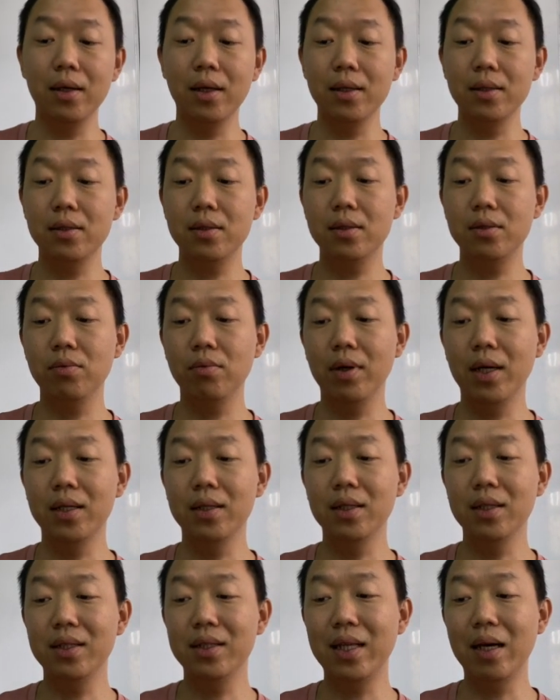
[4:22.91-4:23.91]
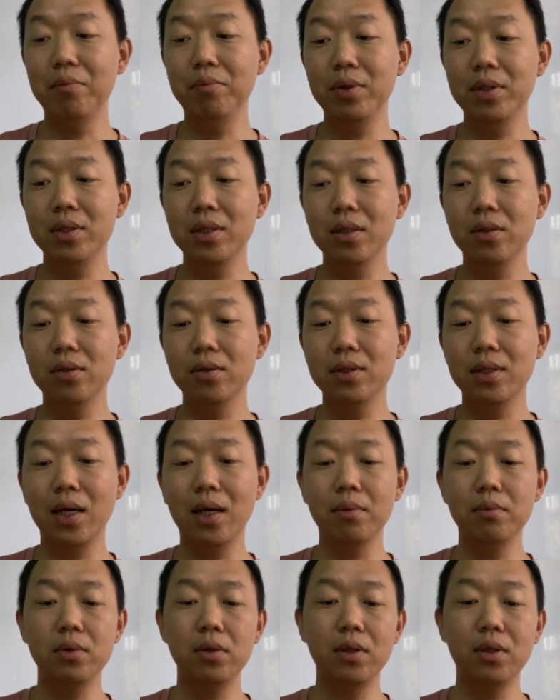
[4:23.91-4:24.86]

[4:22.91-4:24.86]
Yes, when the temperature goes up.